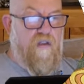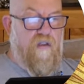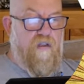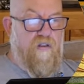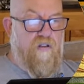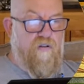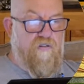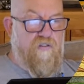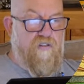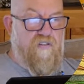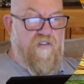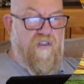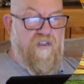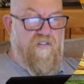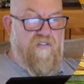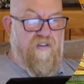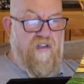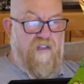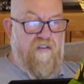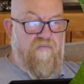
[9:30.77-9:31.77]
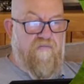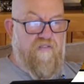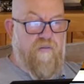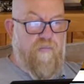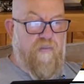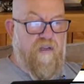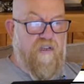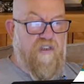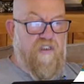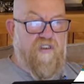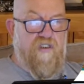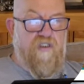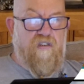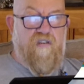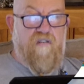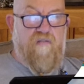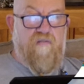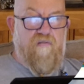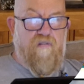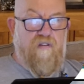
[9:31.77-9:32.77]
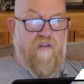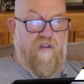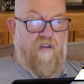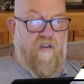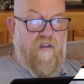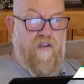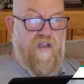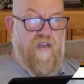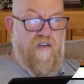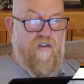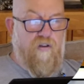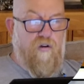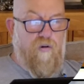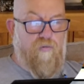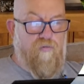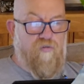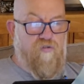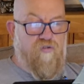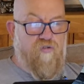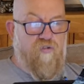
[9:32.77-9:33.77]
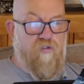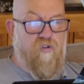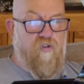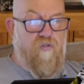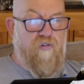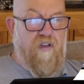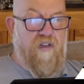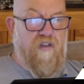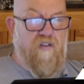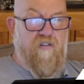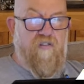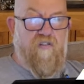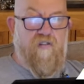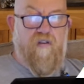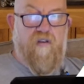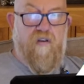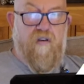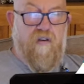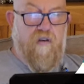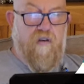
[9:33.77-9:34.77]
uh, lots of detailed information, uh, any old drawings,